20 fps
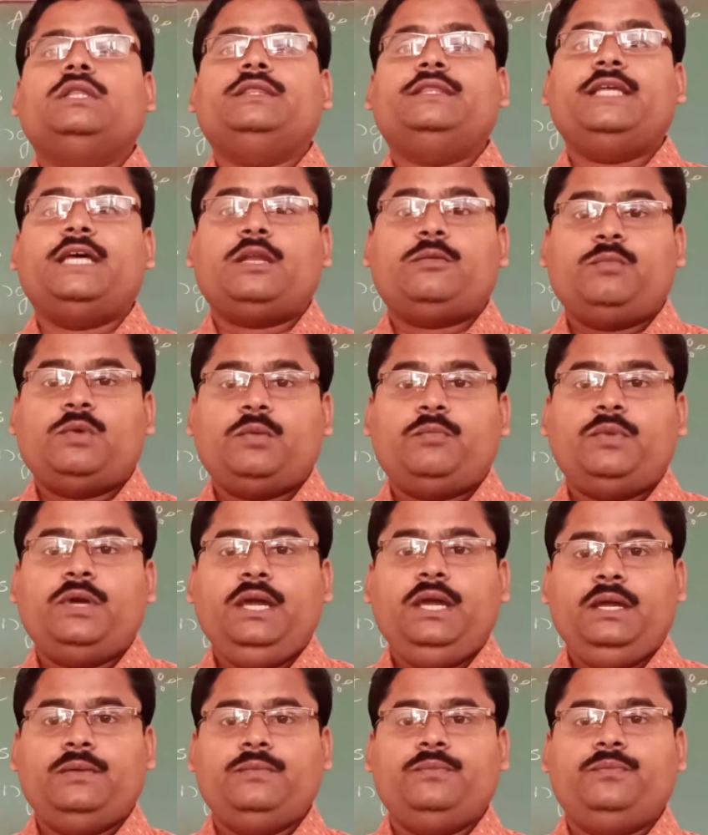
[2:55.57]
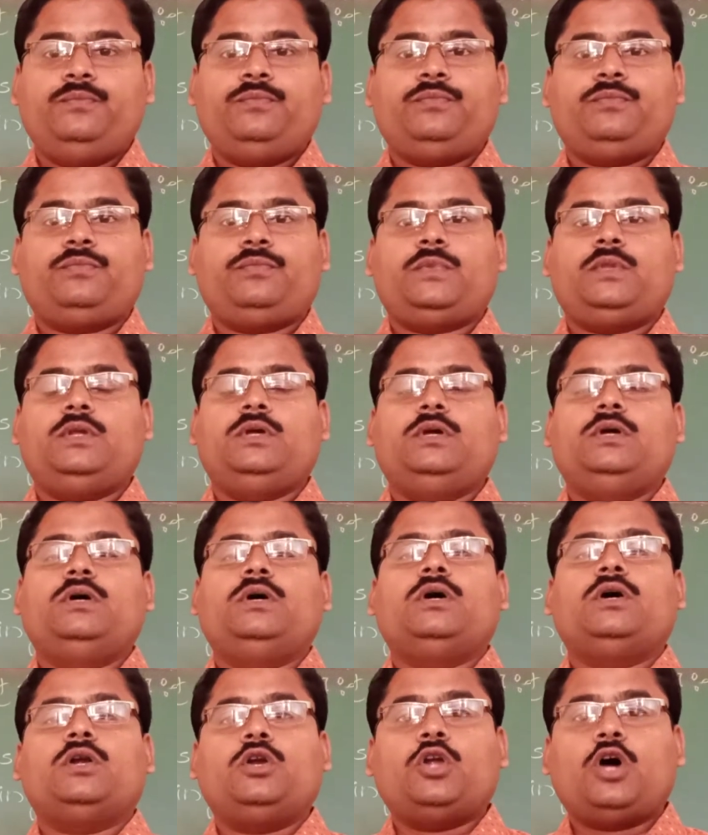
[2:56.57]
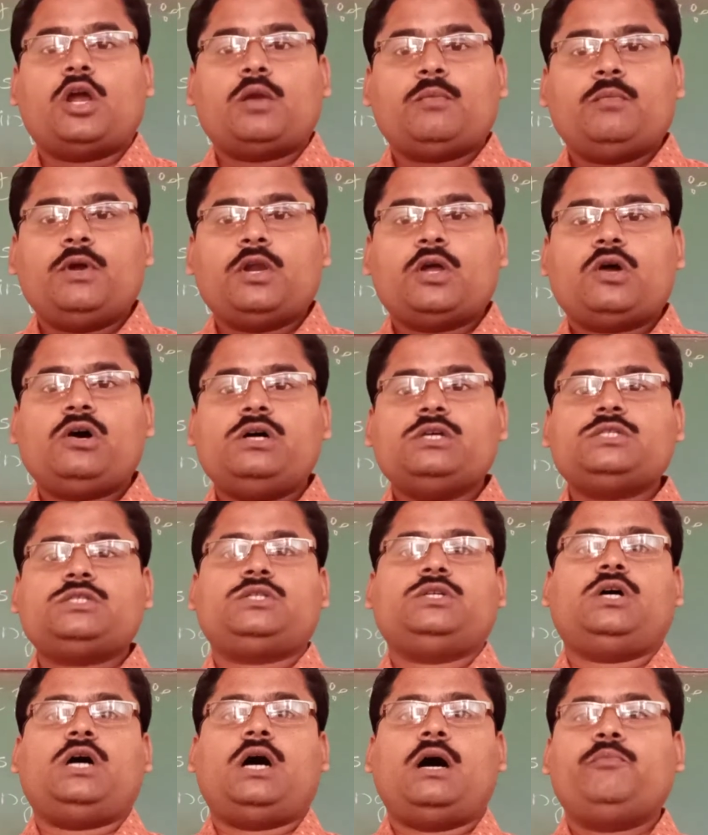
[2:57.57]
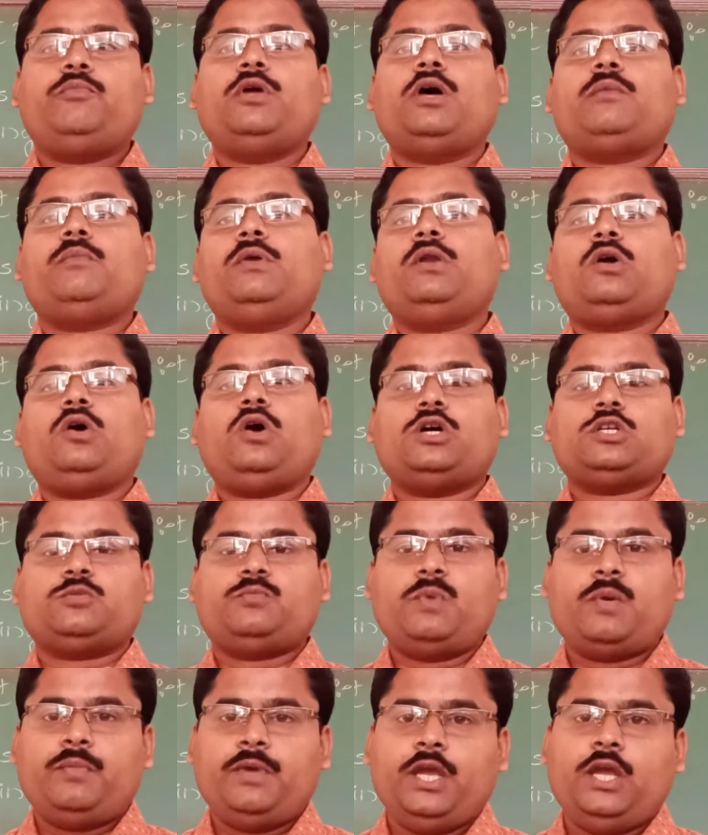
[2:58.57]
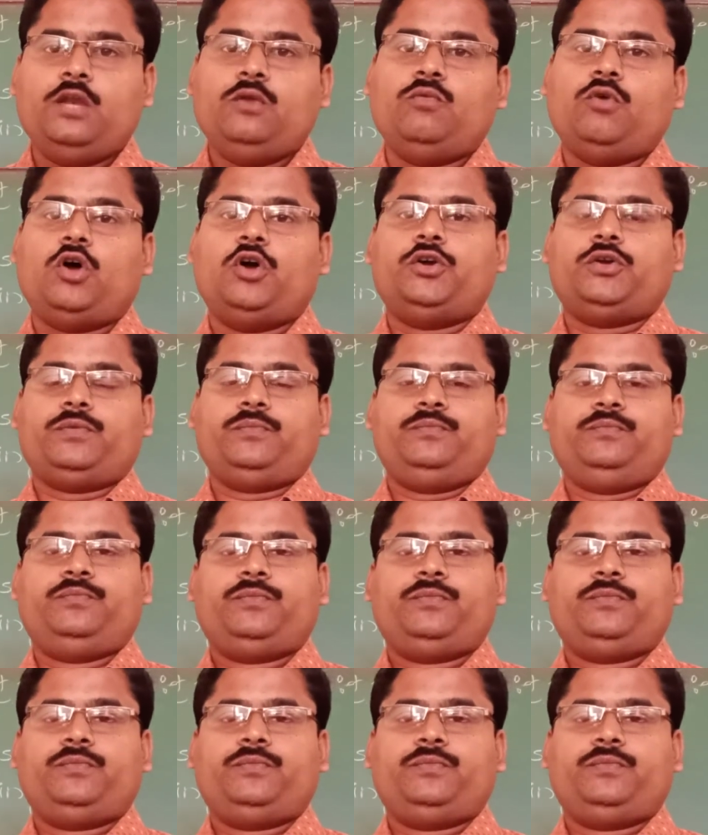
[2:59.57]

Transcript: There may be normal cost, abnormal cost may be involved.